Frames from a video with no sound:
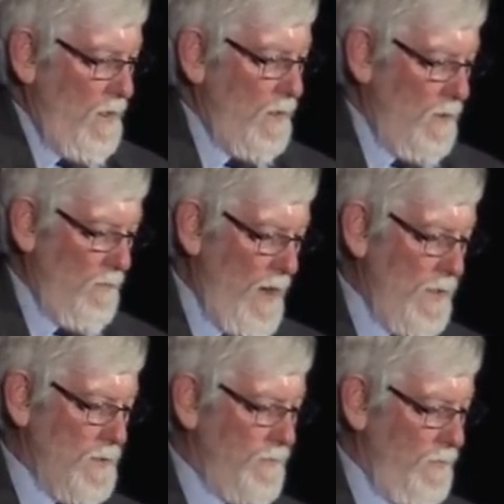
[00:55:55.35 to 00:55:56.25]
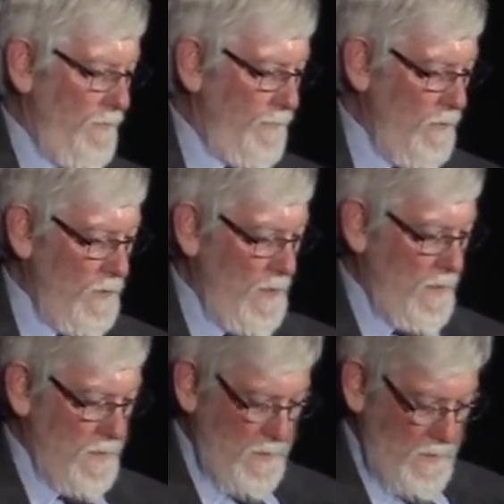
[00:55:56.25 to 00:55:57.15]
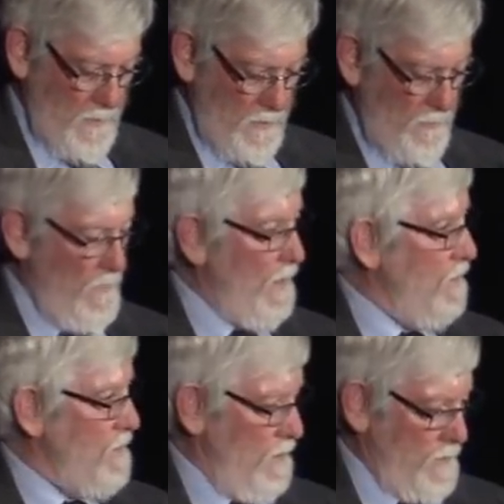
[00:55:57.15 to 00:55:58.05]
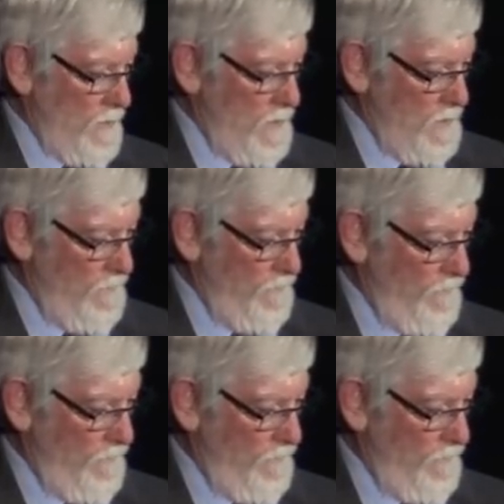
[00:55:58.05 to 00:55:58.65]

it can range from a few years to many centuries.